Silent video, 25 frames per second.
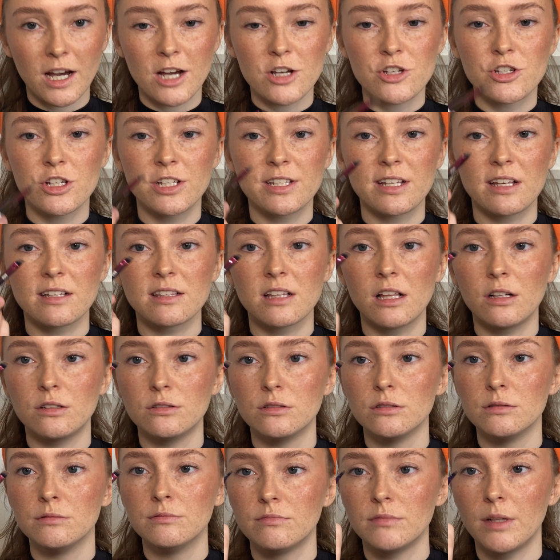It's just this
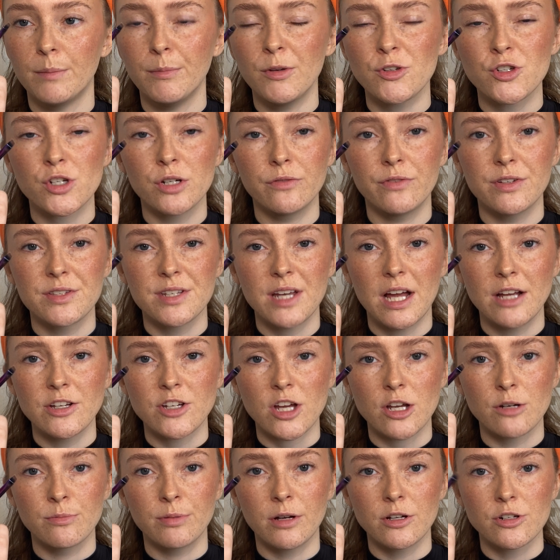little, I'm not sure if it's an
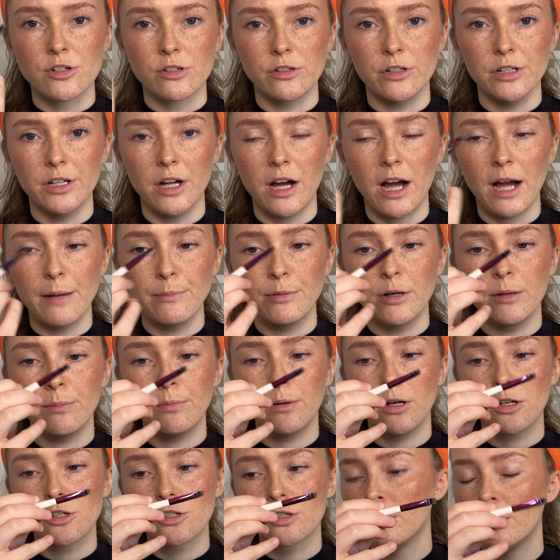eyeshadow brush or an eyebrow
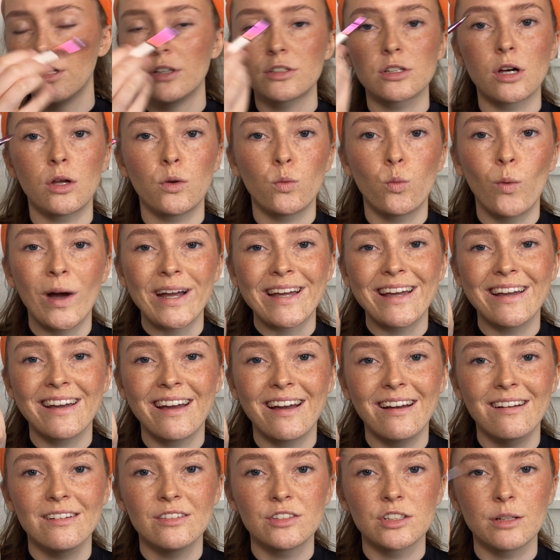brush. It's called Winging
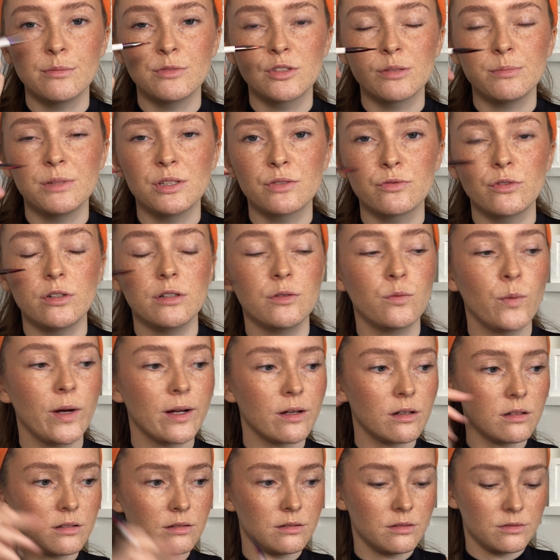It, so I'm assuming it's for
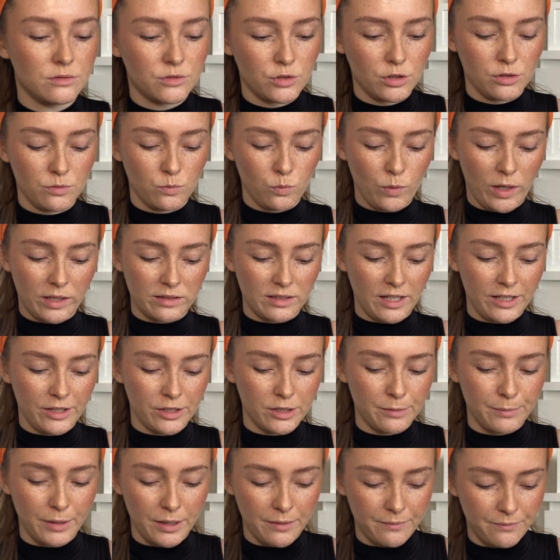doing winged
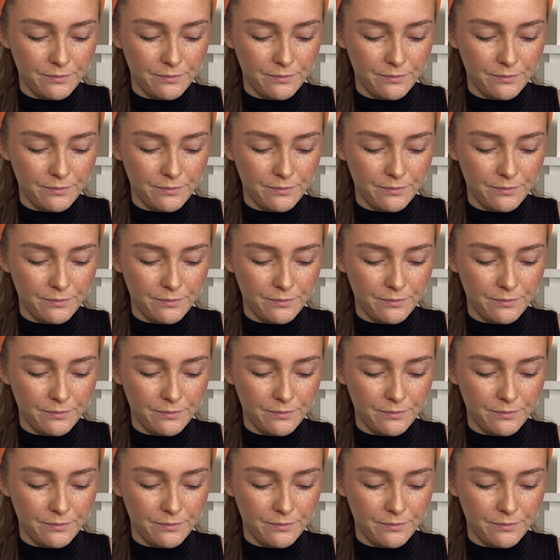liner, but